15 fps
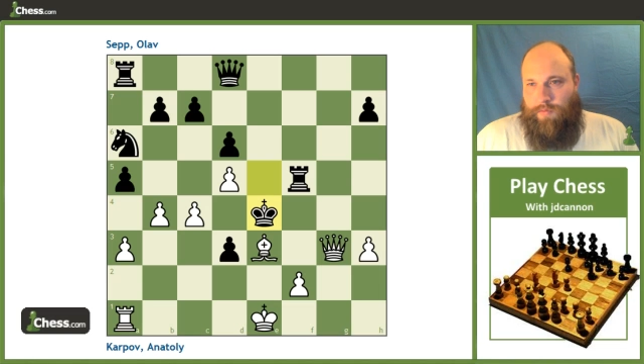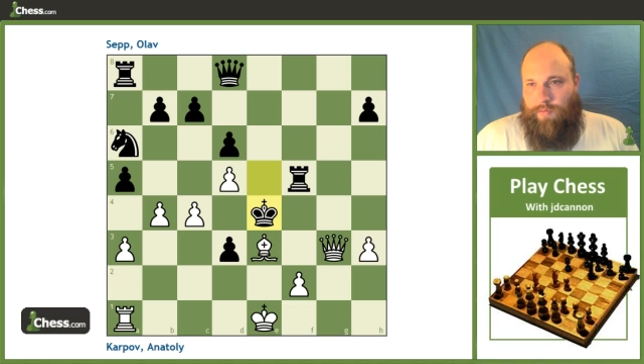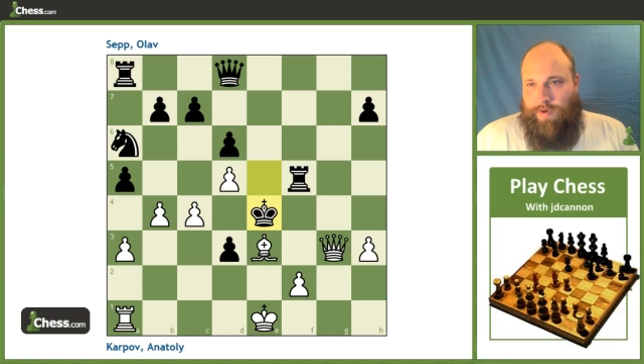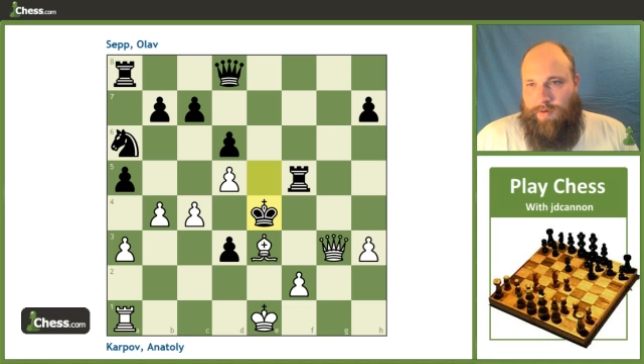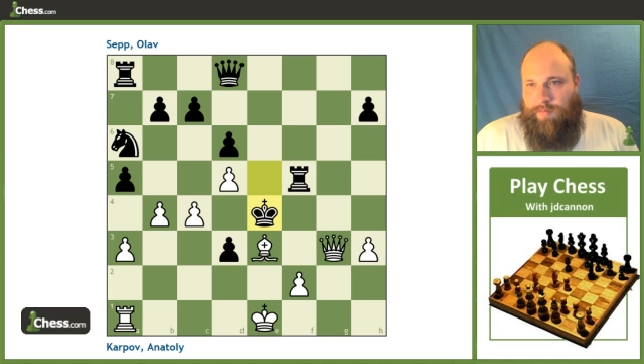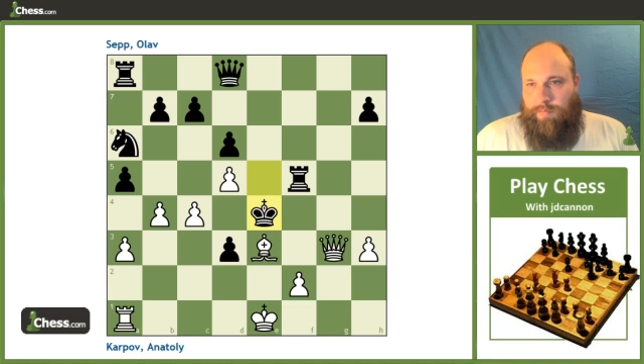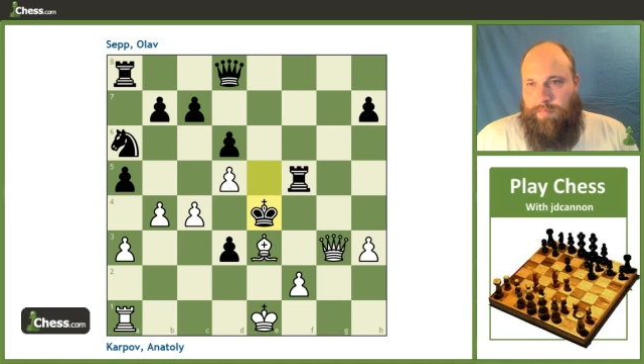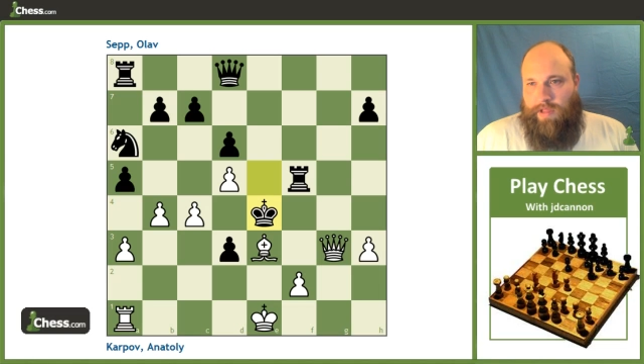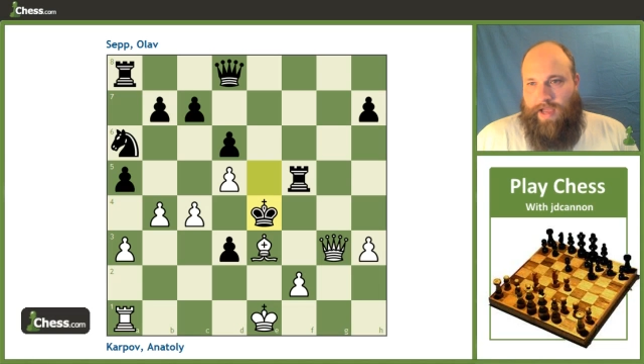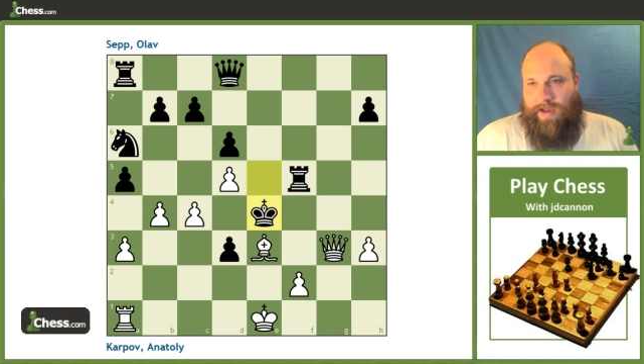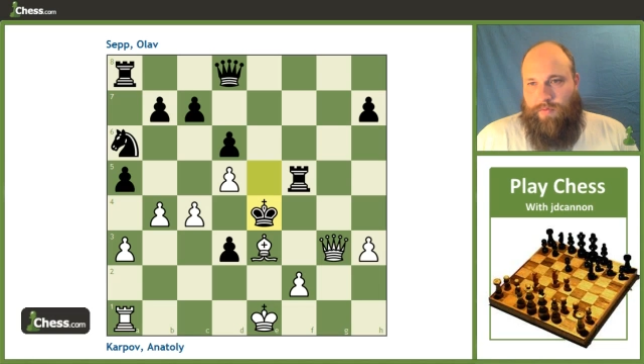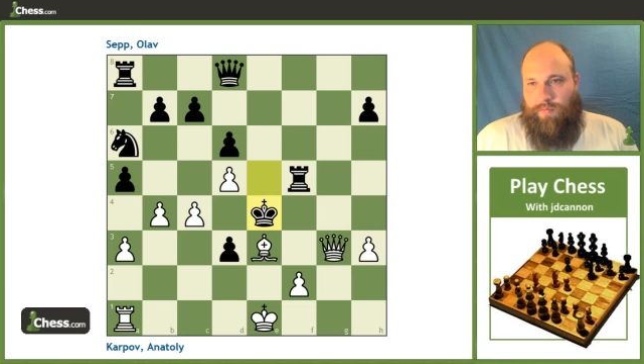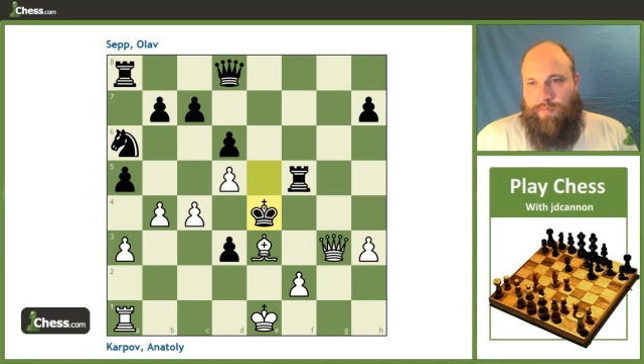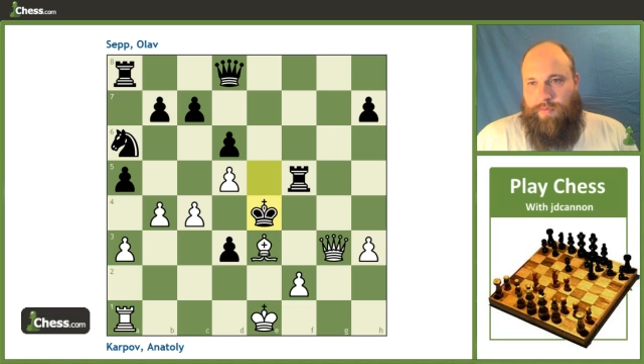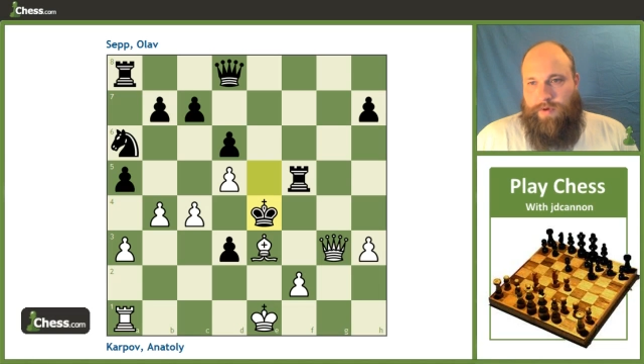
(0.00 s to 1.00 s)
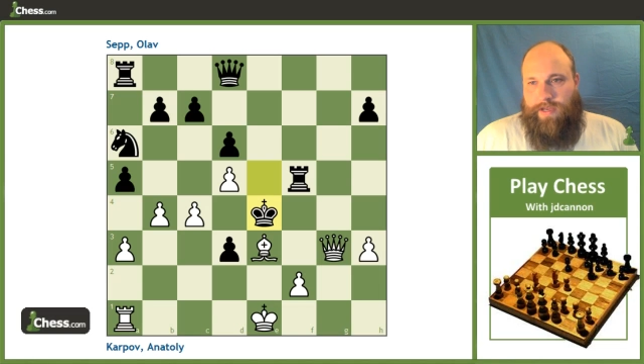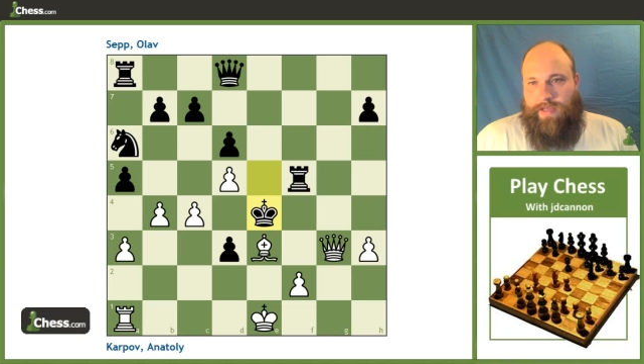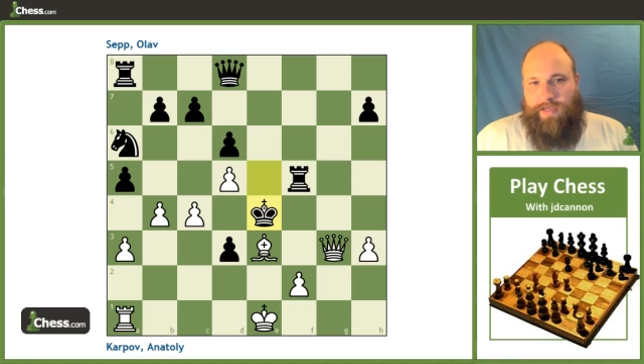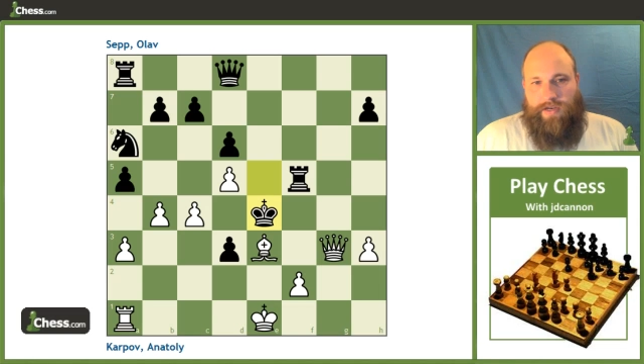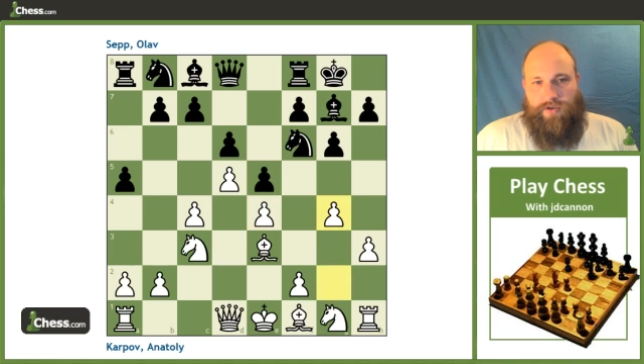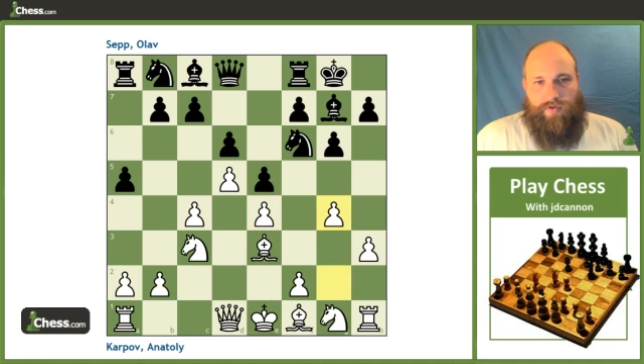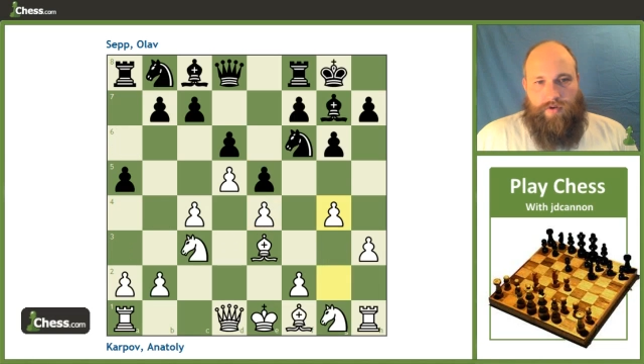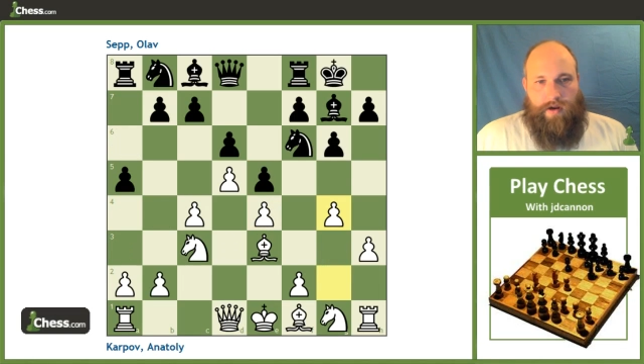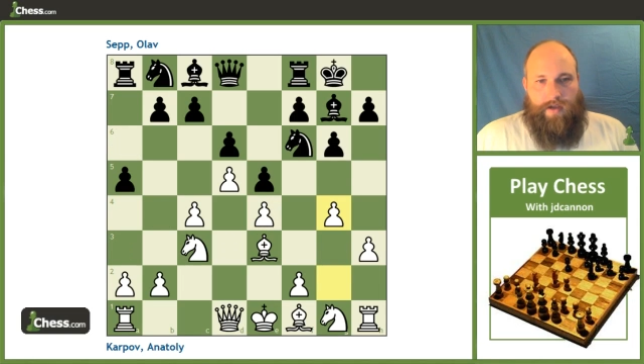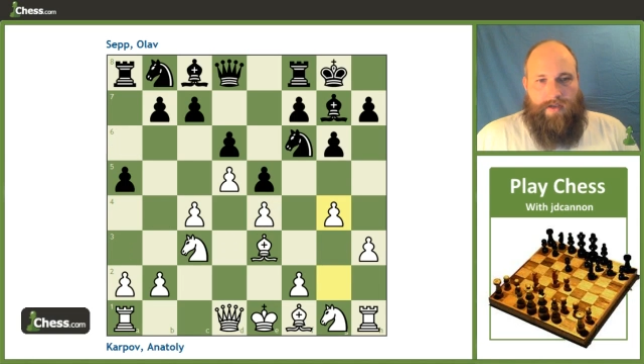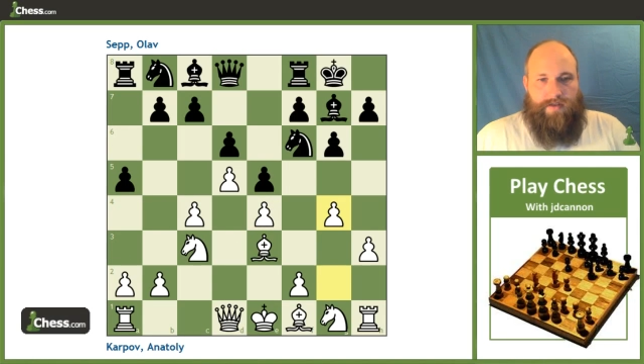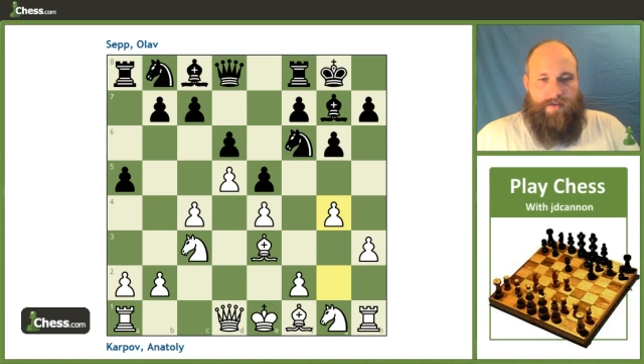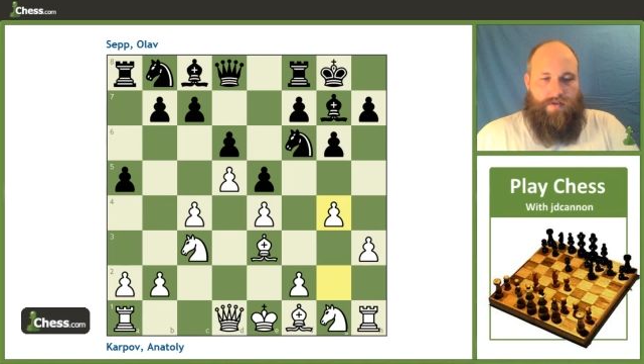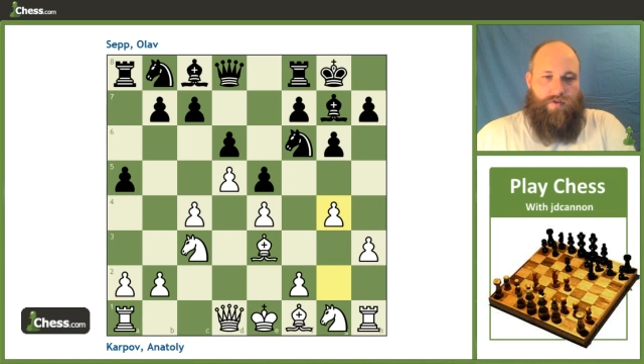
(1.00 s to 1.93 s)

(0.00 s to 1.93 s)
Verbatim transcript: when black really tries